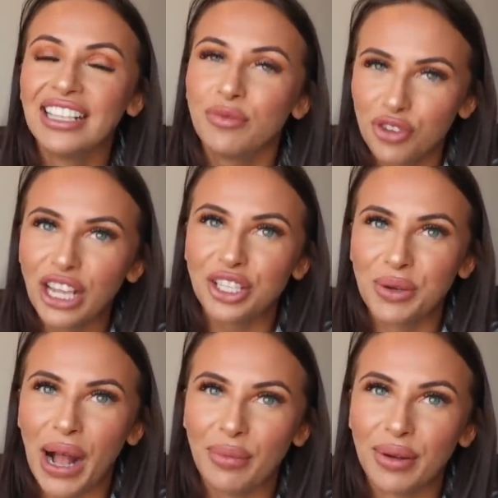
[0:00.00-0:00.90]
It's from Drake's
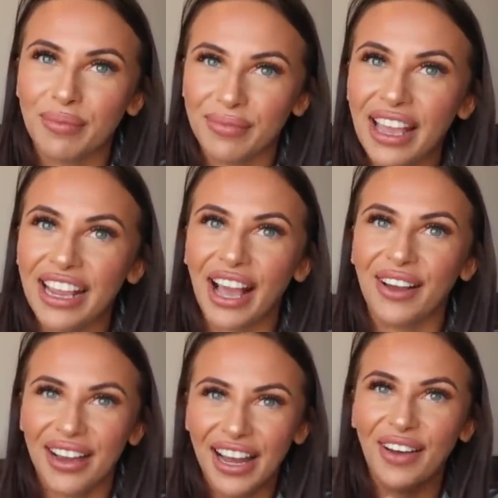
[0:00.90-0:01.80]
new album. There you
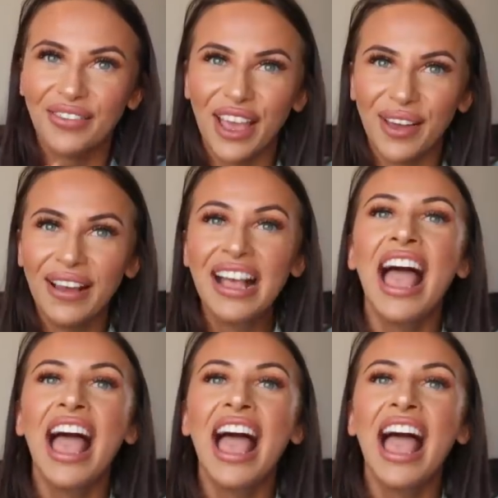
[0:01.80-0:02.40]
go. I love you.